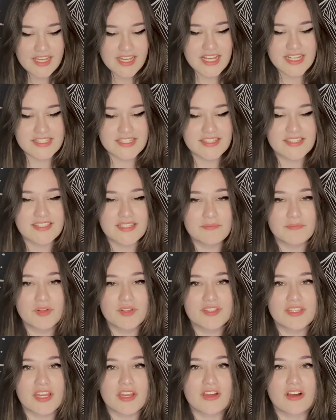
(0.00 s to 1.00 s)
it's a simple
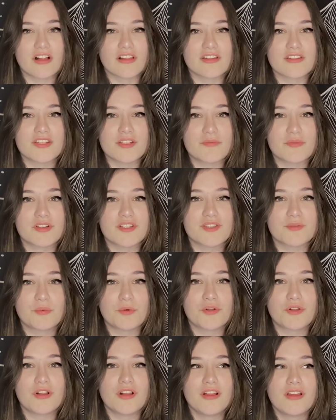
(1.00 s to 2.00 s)
psychology
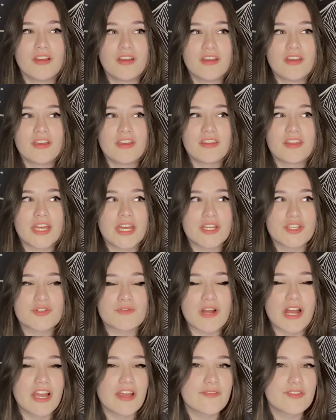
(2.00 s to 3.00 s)
principle that
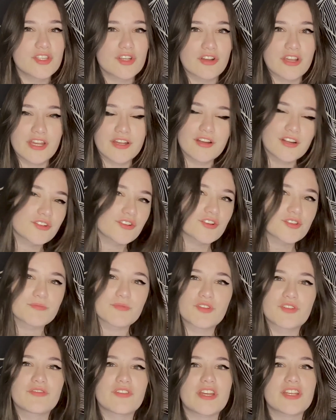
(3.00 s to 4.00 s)
drives your character's
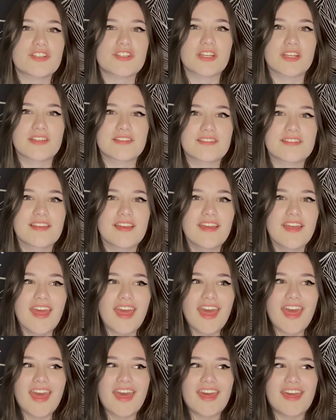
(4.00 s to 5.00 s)
motivations,
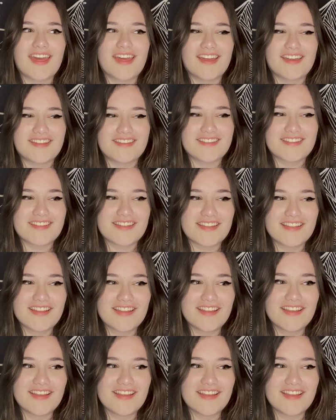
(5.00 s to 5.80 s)
and